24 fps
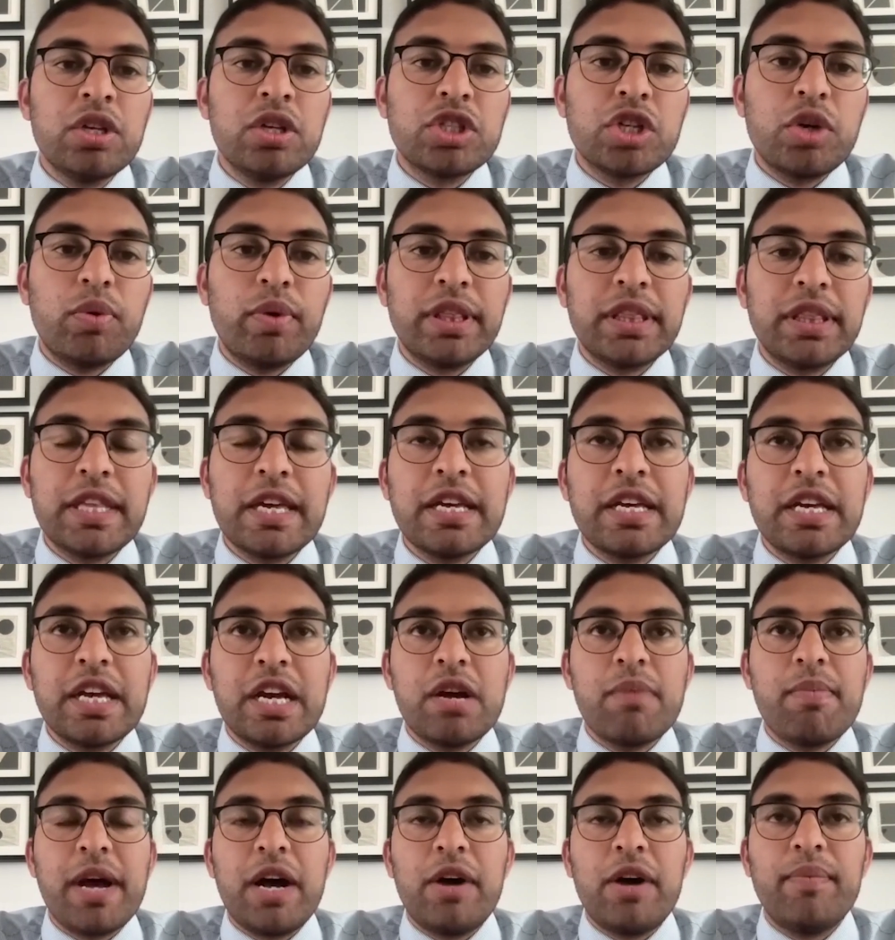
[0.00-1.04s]
So when
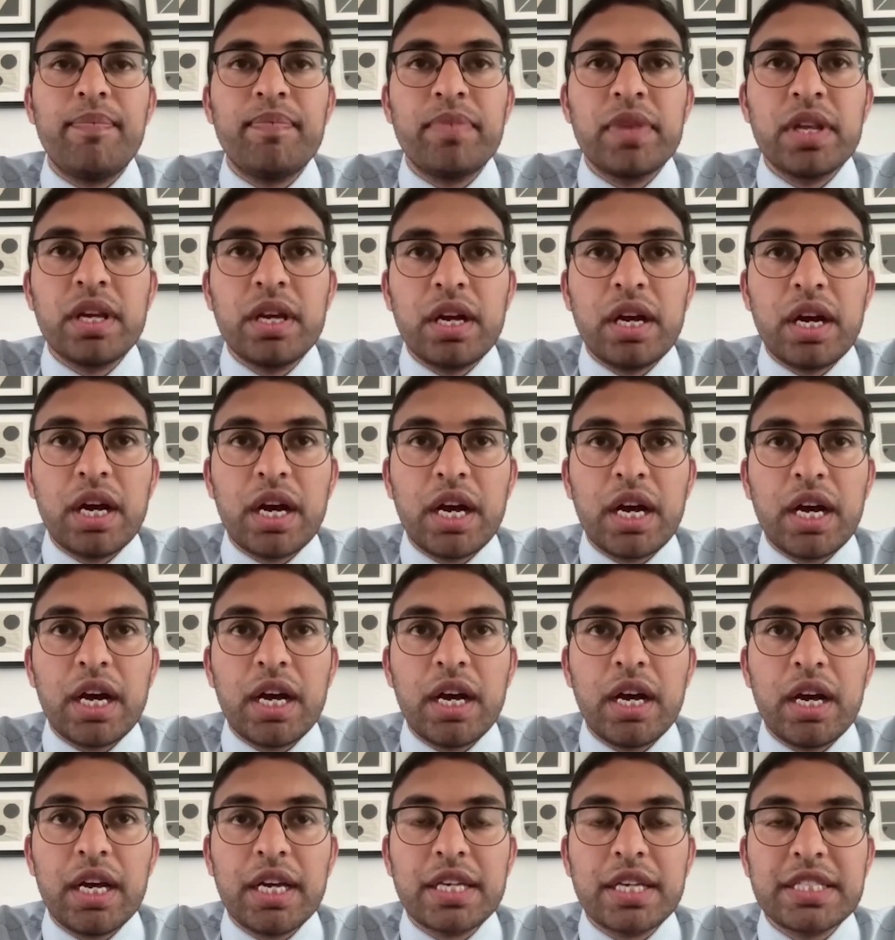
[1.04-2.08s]
thinking about uh,